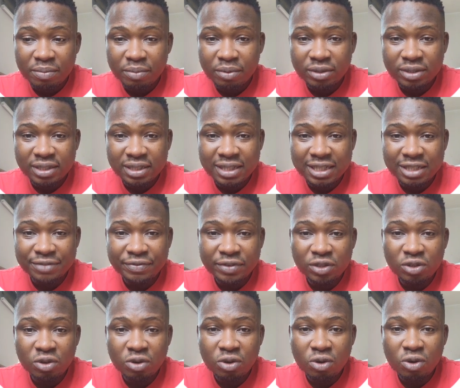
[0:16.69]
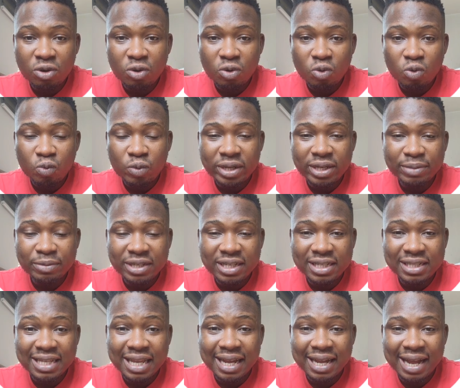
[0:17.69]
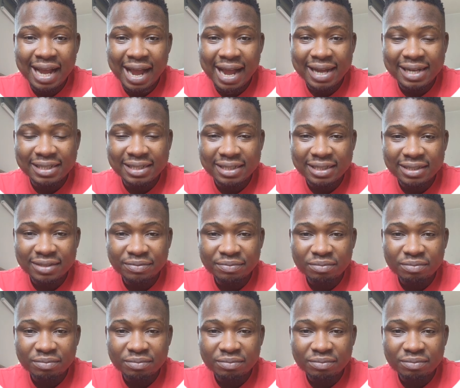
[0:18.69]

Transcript: but this video is a guide